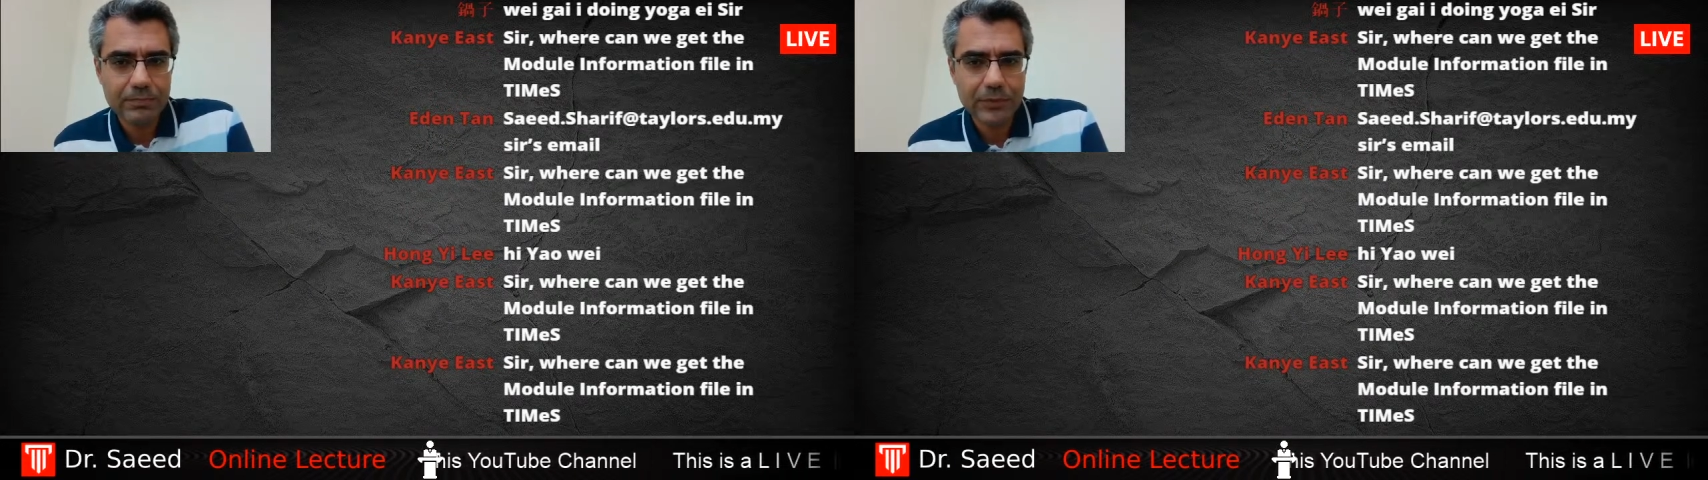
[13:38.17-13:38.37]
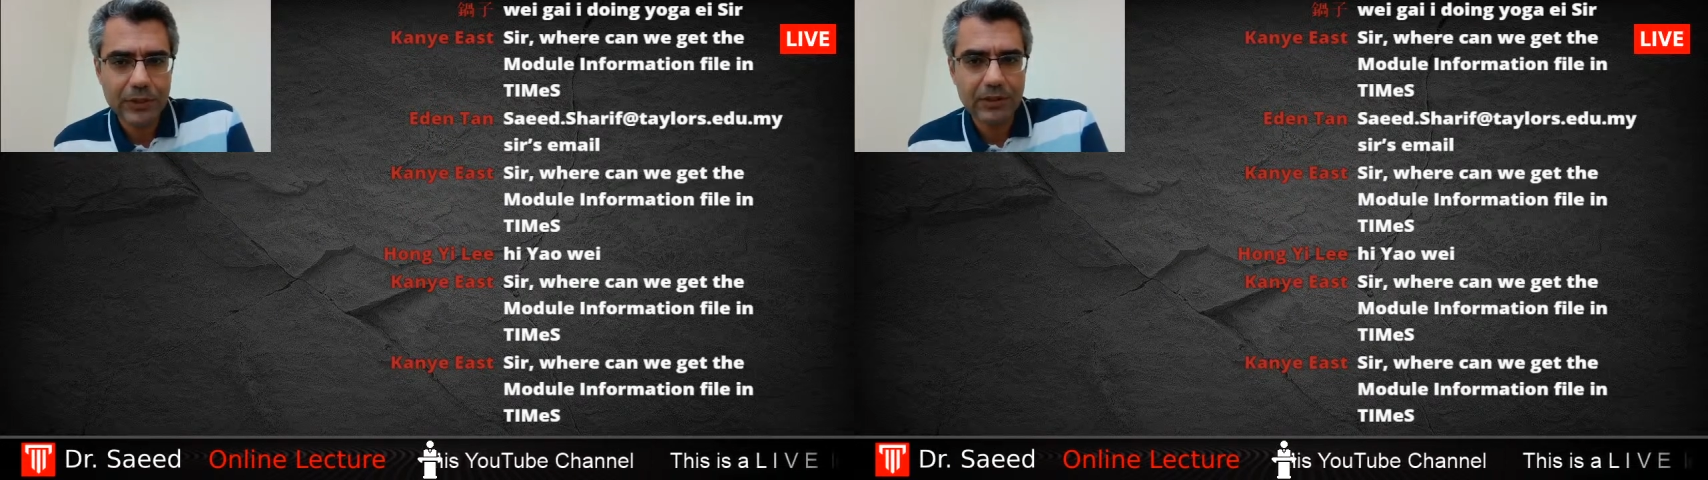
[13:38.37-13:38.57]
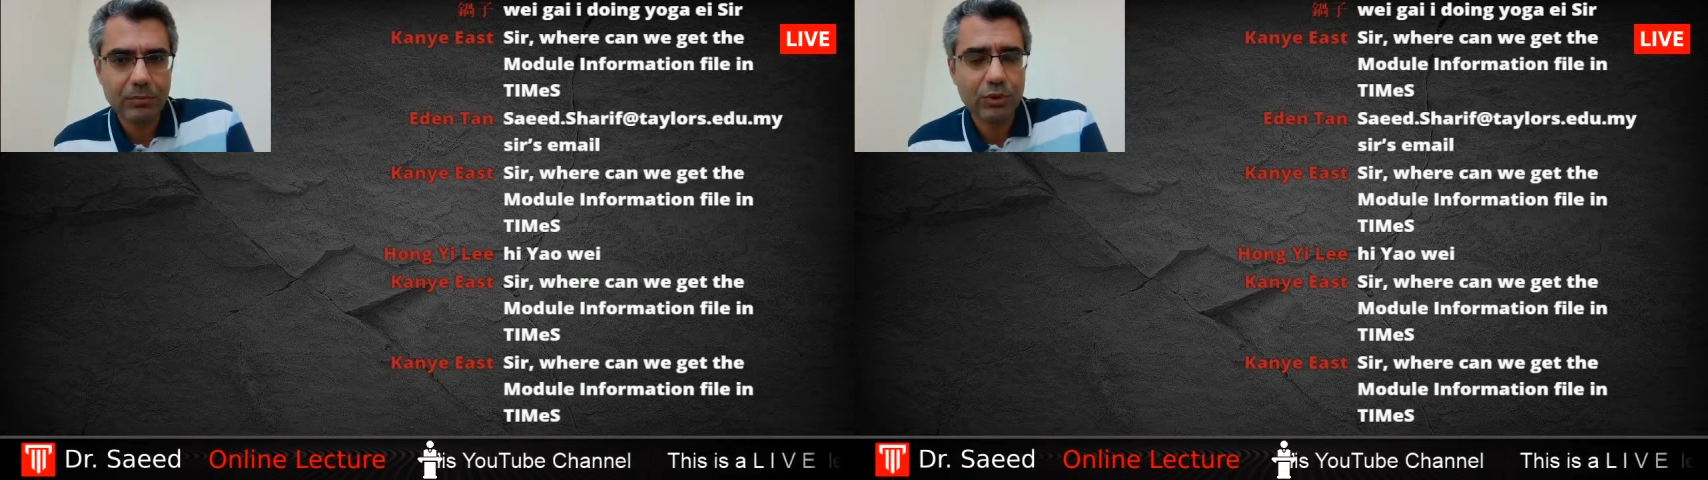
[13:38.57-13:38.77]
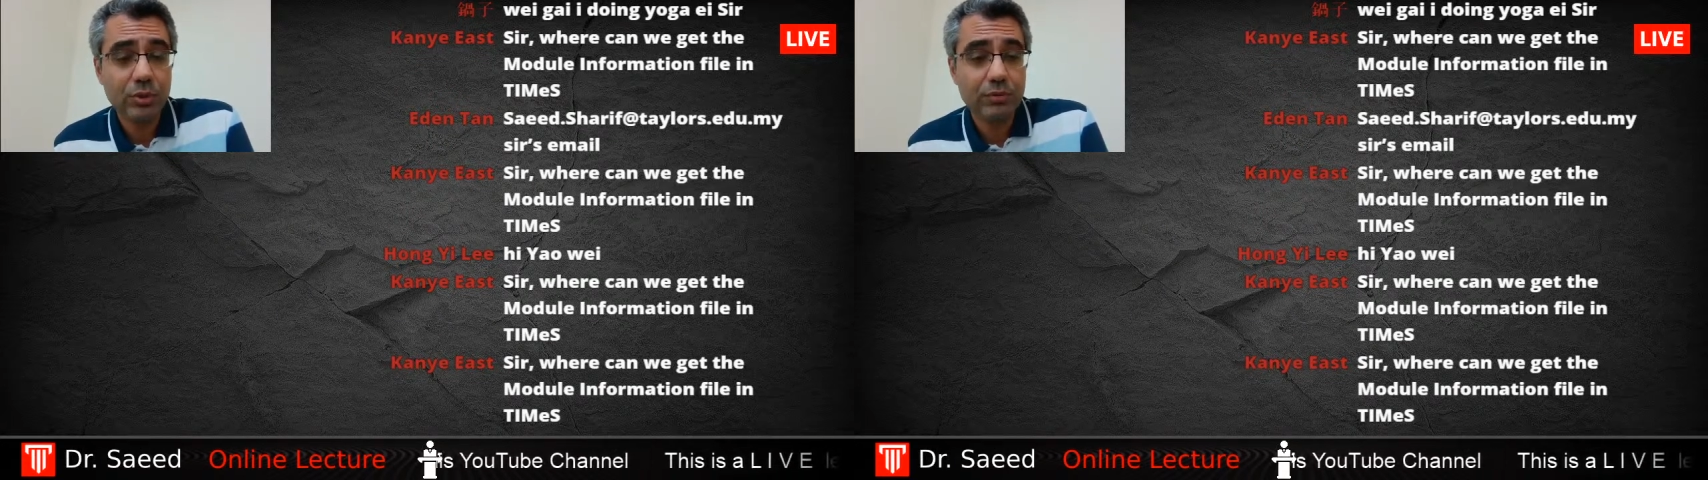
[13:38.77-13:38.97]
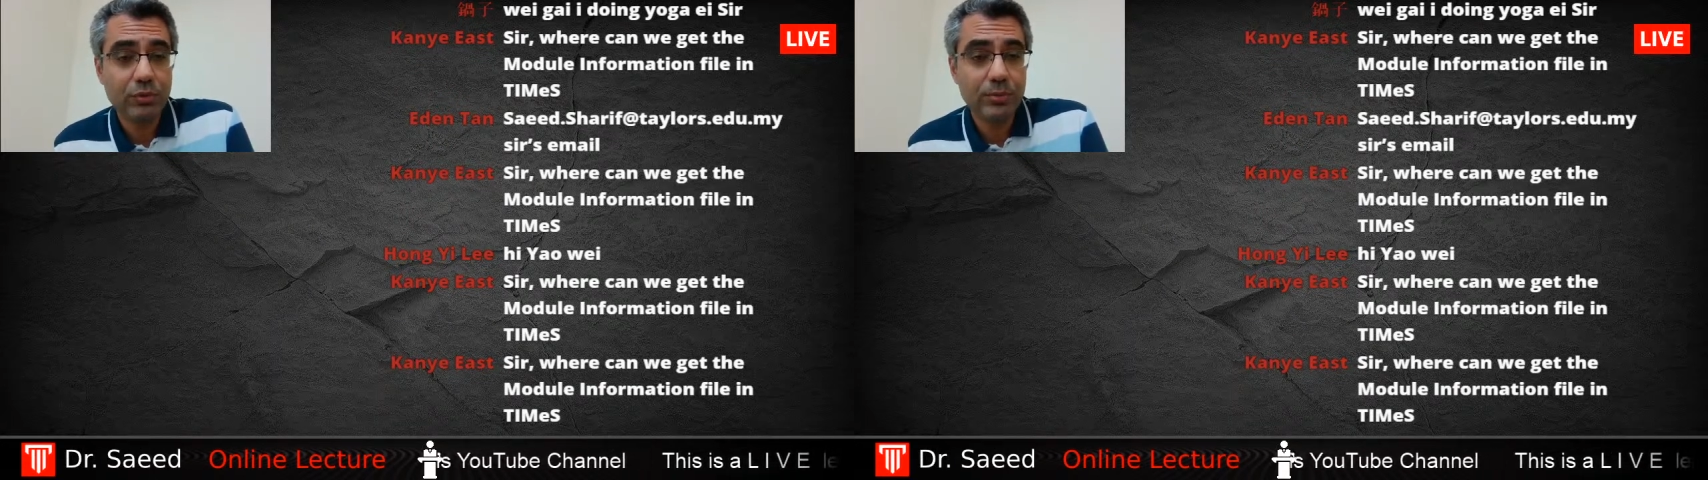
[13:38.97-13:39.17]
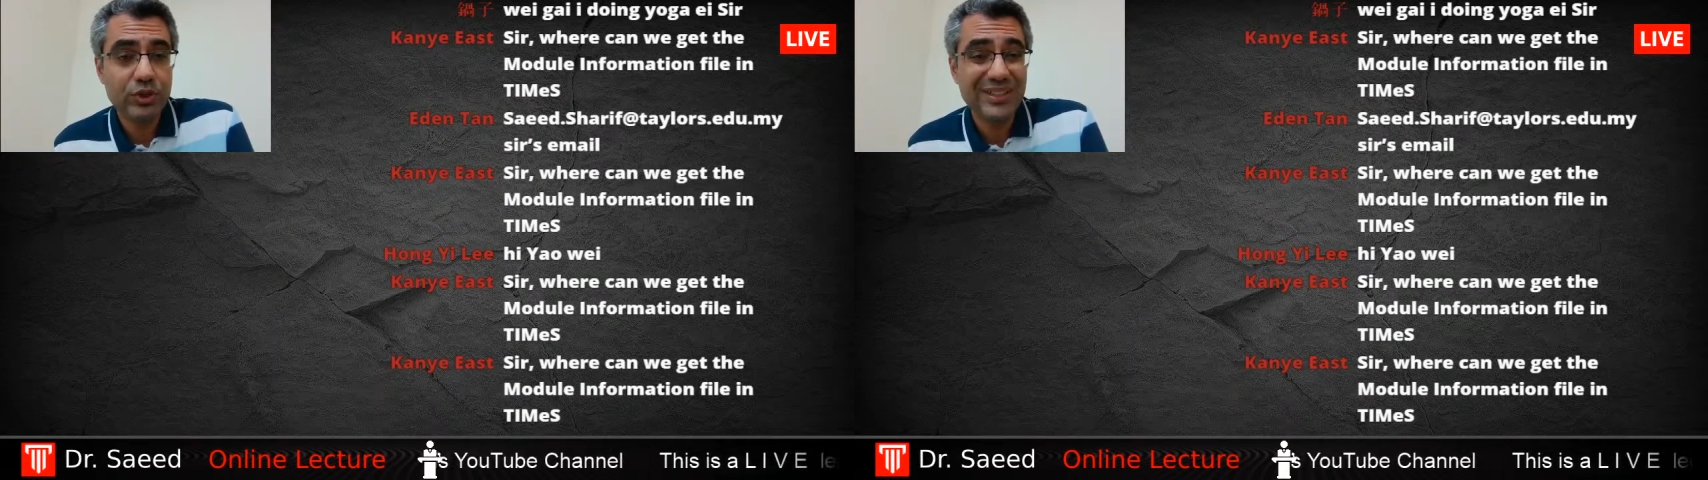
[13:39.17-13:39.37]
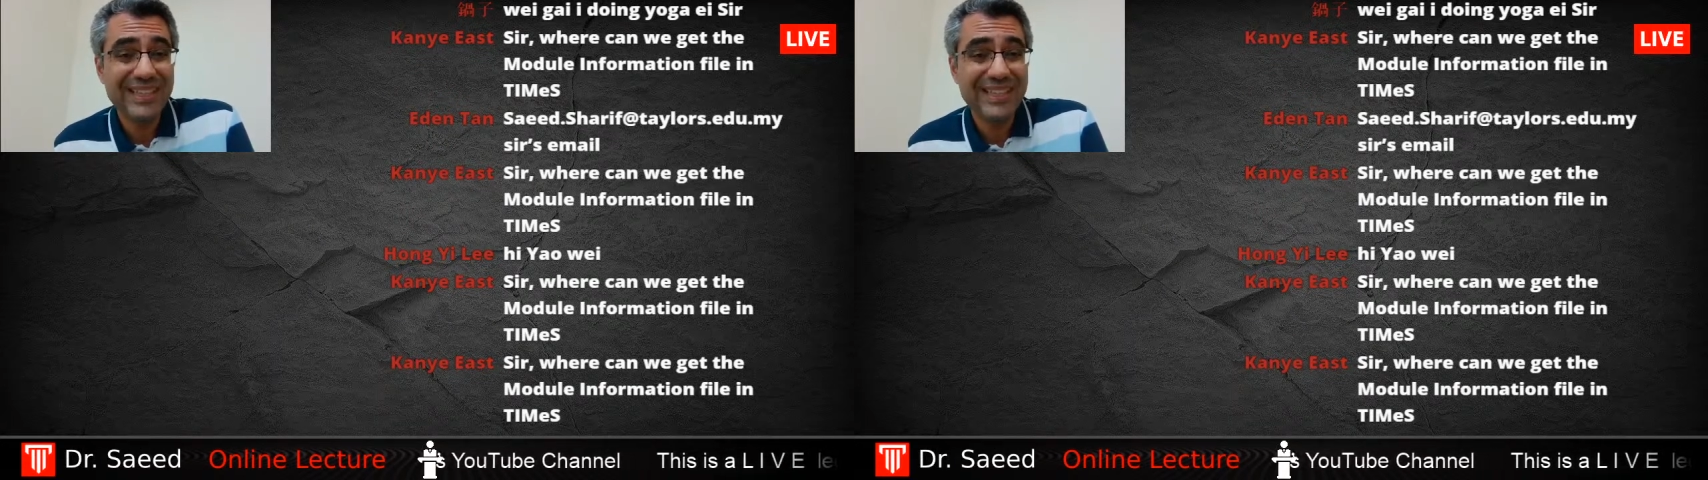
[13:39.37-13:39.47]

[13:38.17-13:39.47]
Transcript: Yeah, the module information,